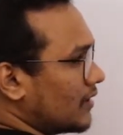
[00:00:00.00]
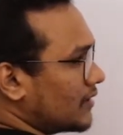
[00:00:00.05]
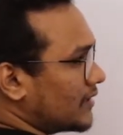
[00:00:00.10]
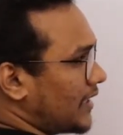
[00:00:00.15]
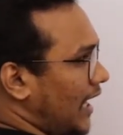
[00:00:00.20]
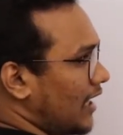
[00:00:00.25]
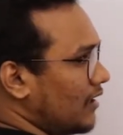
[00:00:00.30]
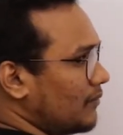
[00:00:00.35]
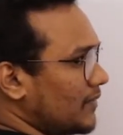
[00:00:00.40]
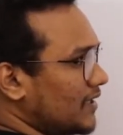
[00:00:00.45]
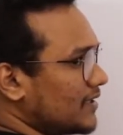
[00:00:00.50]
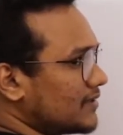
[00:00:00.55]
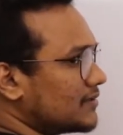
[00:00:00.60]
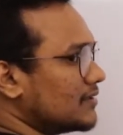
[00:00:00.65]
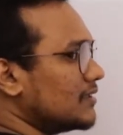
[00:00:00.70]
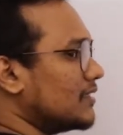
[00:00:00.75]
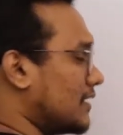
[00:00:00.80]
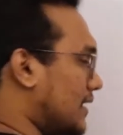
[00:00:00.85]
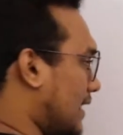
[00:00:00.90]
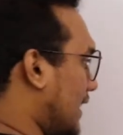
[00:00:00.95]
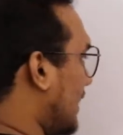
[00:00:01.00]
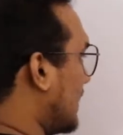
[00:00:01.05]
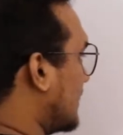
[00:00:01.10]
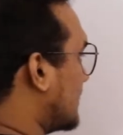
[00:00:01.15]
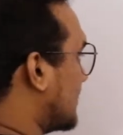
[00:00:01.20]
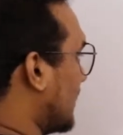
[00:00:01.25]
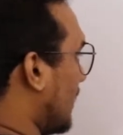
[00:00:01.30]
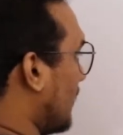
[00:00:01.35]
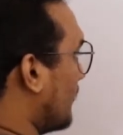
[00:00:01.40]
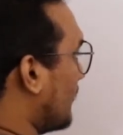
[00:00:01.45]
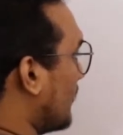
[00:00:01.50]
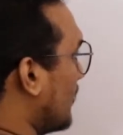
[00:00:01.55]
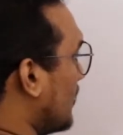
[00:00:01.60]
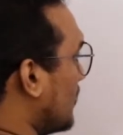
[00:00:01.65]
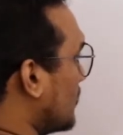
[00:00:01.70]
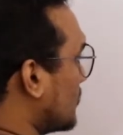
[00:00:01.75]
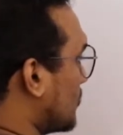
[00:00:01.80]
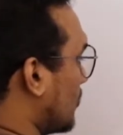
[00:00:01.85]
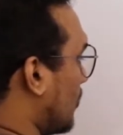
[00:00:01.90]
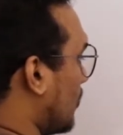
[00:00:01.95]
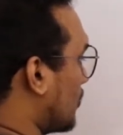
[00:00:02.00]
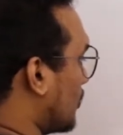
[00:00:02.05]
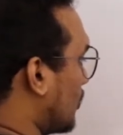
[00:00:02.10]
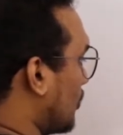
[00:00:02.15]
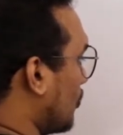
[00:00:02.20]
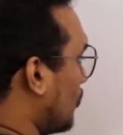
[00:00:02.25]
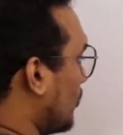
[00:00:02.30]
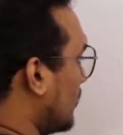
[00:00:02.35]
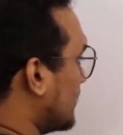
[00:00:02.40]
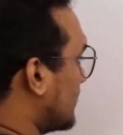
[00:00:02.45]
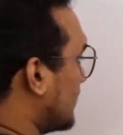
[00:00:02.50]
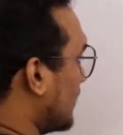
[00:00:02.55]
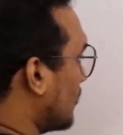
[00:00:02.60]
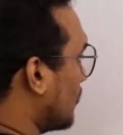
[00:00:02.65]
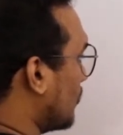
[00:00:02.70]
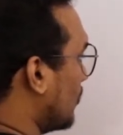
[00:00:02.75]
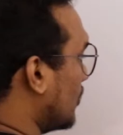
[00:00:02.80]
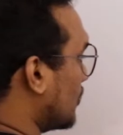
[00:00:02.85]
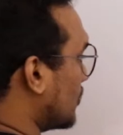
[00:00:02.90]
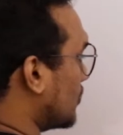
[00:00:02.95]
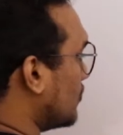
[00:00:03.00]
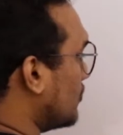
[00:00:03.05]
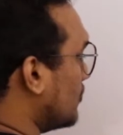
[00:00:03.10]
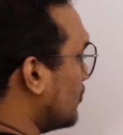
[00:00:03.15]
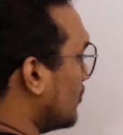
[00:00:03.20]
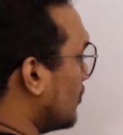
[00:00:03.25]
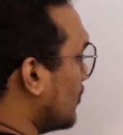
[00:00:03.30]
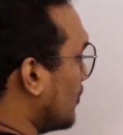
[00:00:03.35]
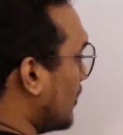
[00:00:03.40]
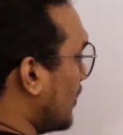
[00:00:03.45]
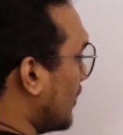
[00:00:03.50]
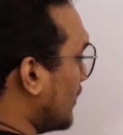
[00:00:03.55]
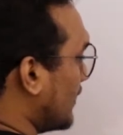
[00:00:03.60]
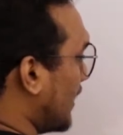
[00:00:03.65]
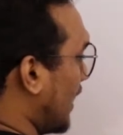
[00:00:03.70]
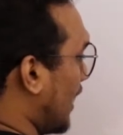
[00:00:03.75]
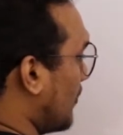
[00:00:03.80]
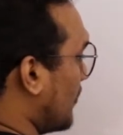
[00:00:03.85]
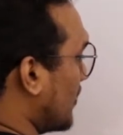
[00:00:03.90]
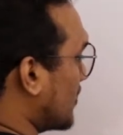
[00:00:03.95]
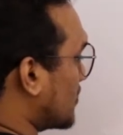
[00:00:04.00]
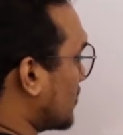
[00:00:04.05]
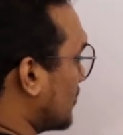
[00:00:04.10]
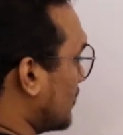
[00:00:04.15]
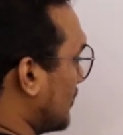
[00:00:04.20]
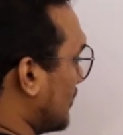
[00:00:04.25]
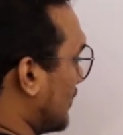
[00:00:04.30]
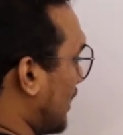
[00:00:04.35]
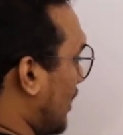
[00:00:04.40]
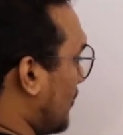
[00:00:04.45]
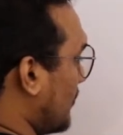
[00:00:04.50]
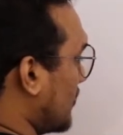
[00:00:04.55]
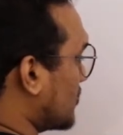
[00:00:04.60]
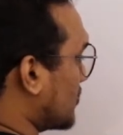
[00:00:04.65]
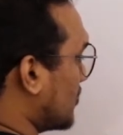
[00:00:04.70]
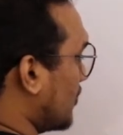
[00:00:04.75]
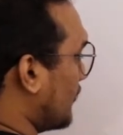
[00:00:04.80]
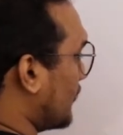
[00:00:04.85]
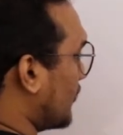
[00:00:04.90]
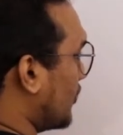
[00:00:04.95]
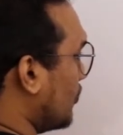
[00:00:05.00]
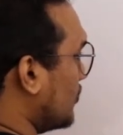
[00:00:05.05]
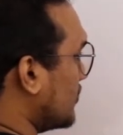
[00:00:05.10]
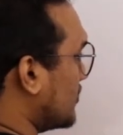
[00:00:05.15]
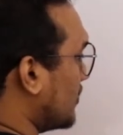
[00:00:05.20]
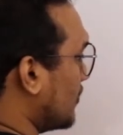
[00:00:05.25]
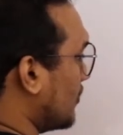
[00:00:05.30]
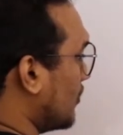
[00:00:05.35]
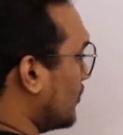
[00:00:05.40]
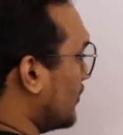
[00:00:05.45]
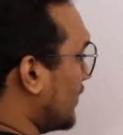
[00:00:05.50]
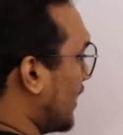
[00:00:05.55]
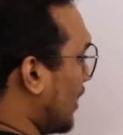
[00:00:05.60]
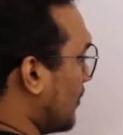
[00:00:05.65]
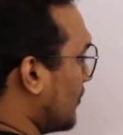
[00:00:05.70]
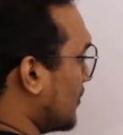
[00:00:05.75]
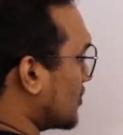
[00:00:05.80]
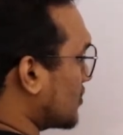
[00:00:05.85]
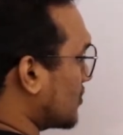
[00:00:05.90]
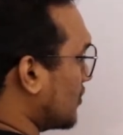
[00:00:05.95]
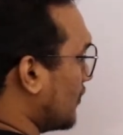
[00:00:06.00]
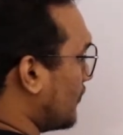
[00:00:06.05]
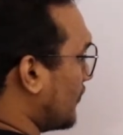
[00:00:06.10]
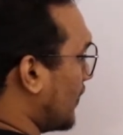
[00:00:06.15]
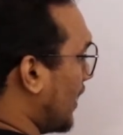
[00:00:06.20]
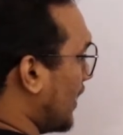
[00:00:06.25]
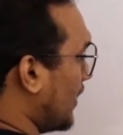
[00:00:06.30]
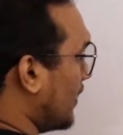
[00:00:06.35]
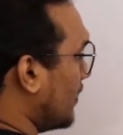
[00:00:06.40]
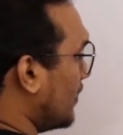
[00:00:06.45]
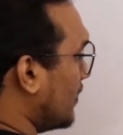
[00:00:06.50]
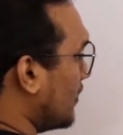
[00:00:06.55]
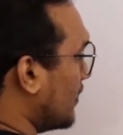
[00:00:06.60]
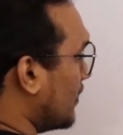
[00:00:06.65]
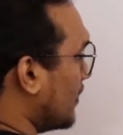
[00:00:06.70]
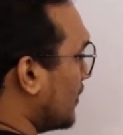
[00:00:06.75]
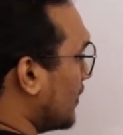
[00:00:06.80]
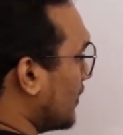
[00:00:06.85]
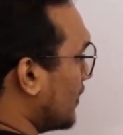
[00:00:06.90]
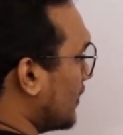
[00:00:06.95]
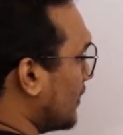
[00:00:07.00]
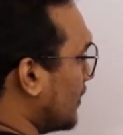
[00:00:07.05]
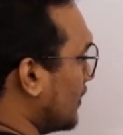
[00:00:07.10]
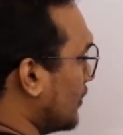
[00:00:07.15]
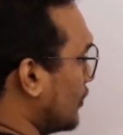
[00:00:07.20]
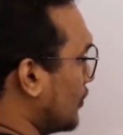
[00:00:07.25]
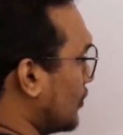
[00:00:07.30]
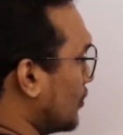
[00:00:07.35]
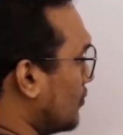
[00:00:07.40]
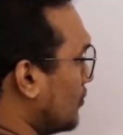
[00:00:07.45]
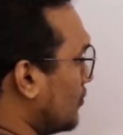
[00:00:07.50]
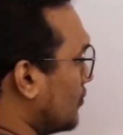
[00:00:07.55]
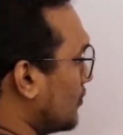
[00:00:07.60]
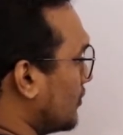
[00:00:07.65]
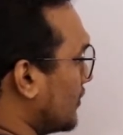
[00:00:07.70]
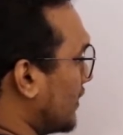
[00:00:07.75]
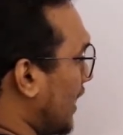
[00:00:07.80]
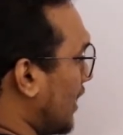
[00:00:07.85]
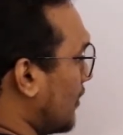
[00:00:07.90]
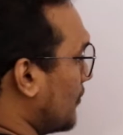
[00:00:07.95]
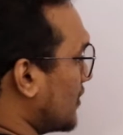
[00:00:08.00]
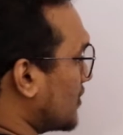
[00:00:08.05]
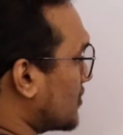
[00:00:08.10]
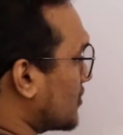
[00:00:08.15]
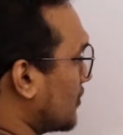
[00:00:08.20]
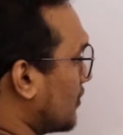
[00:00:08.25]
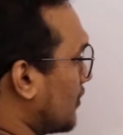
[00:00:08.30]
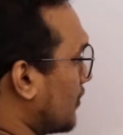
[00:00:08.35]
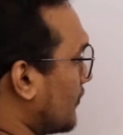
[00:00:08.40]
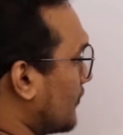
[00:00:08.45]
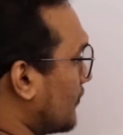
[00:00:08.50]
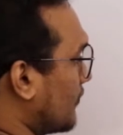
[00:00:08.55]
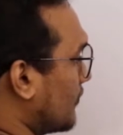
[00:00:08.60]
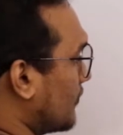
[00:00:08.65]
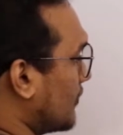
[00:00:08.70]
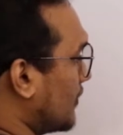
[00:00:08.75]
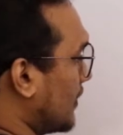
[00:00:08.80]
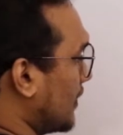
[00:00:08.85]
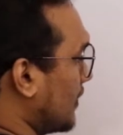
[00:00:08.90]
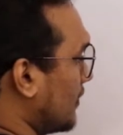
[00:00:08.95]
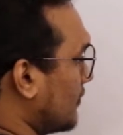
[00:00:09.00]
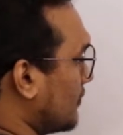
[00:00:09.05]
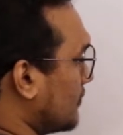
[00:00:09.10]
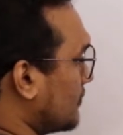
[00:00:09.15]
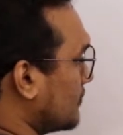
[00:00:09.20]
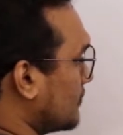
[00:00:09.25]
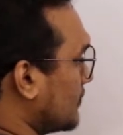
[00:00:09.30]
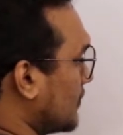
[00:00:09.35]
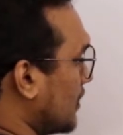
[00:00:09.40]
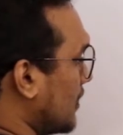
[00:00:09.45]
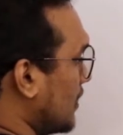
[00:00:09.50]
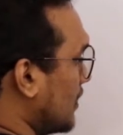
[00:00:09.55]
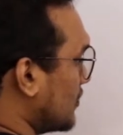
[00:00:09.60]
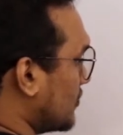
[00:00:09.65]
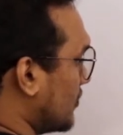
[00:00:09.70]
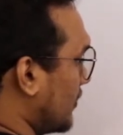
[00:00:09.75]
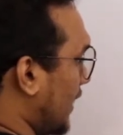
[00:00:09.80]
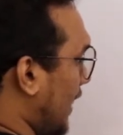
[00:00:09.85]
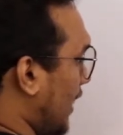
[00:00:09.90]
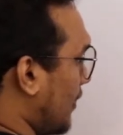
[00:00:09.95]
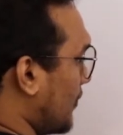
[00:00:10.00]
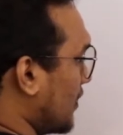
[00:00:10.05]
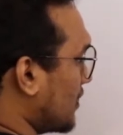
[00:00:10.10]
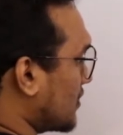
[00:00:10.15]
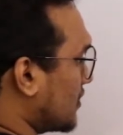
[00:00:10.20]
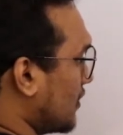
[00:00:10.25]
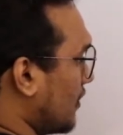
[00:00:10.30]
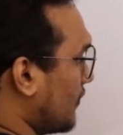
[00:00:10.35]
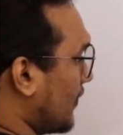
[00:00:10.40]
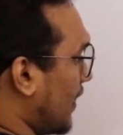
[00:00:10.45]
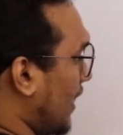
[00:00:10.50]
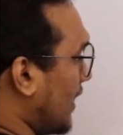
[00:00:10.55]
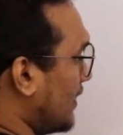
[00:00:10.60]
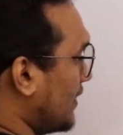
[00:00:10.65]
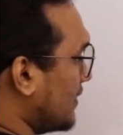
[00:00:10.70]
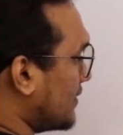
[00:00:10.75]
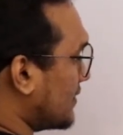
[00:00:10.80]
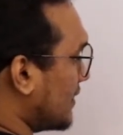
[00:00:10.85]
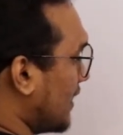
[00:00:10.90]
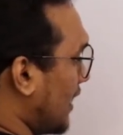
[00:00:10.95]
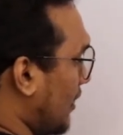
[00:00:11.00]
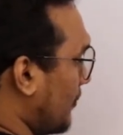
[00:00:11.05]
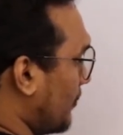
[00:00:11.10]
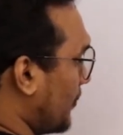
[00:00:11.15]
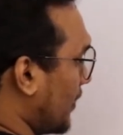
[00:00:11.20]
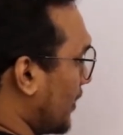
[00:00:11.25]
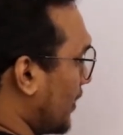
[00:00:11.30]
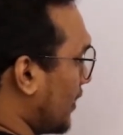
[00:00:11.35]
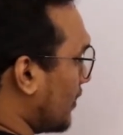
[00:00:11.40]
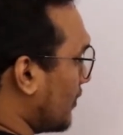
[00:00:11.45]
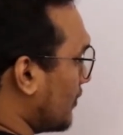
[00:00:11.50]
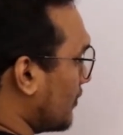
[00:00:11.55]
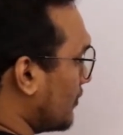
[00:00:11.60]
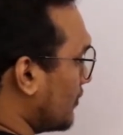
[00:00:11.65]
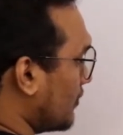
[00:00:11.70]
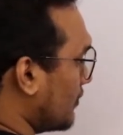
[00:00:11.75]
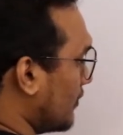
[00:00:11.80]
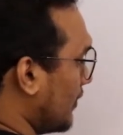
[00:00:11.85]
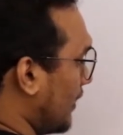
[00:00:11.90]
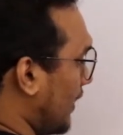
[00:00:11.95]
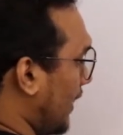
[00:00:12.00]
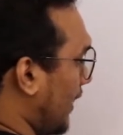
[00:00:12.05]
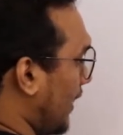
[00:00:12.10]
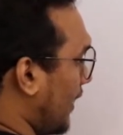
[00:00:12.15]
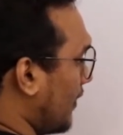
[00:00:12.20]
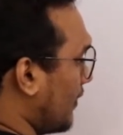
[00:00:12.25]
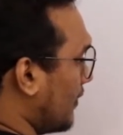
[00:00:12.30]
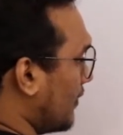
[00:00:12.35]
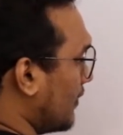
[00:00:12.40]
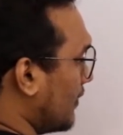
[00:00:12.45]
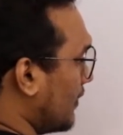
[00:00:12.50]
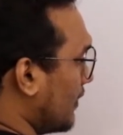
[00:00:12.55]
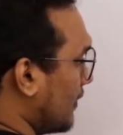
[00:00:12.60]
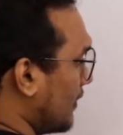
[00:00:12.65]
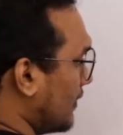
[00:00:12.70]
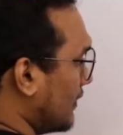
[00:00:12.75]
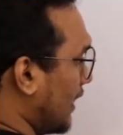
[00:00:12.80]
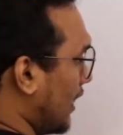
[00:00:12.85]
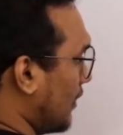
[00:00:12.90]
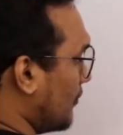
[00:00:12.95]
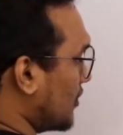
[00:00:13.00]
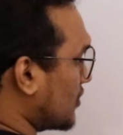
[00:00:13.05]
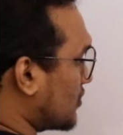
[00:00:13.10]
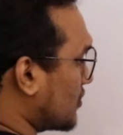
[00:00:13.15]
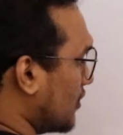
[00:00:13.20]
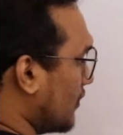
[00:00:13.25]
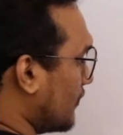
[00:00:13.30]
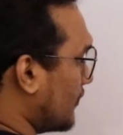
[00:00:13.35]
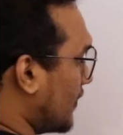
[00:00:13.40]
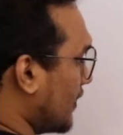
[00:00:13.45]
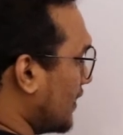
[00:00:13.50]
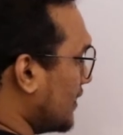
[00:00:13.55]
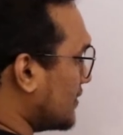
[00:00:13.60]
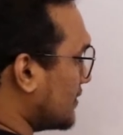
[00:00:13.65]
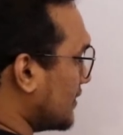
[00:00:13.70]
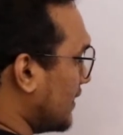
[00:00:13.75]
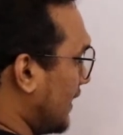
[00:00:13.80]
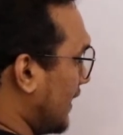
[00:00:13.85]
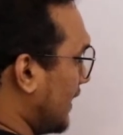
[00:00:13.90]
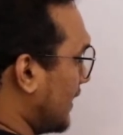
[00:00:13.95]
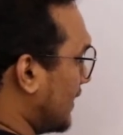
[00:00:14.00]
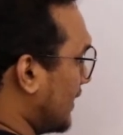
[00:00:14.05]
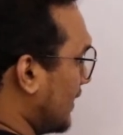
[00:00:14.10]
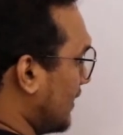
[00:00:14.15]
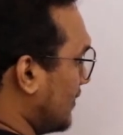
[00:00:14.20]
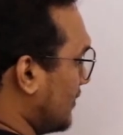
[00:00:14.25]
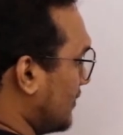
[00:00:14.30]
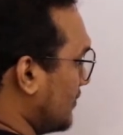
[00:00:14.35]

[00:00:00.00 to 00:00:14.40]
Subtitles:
time is T itself. So Q is equal to dimension of Q is equal to dimension of I into dimension of T. So dimension of I is ampere A. Dimension of T is AT.